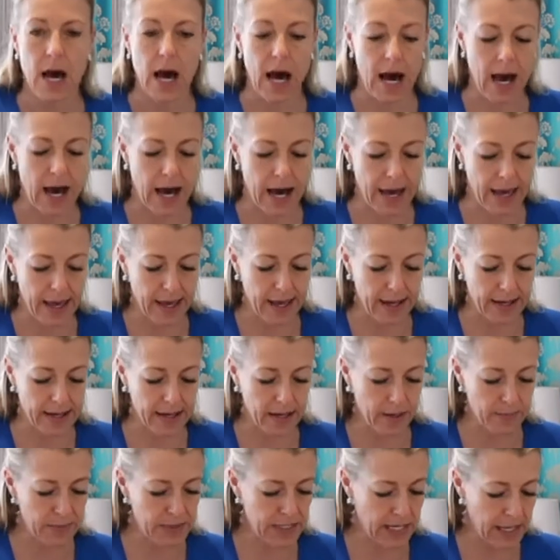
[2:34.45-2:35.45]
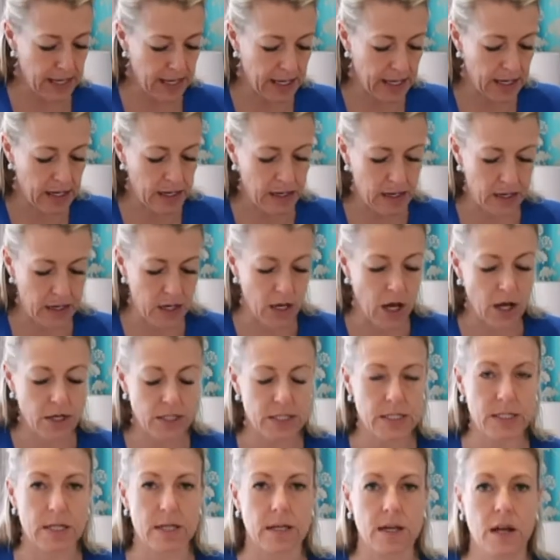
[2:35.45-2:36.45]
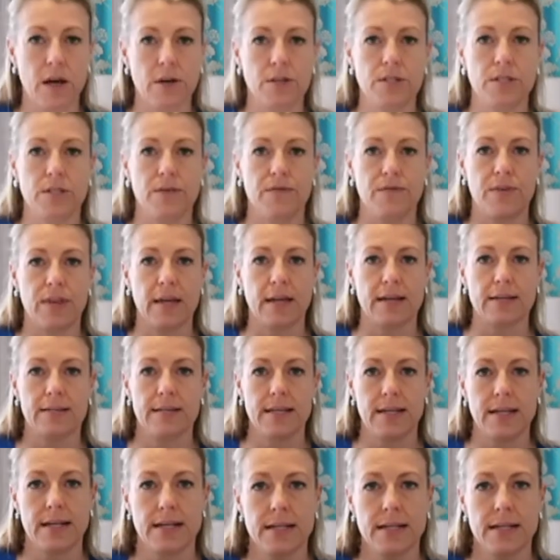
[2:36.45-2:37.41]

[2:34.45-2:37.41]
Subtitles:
I end up taking lots and lots of things in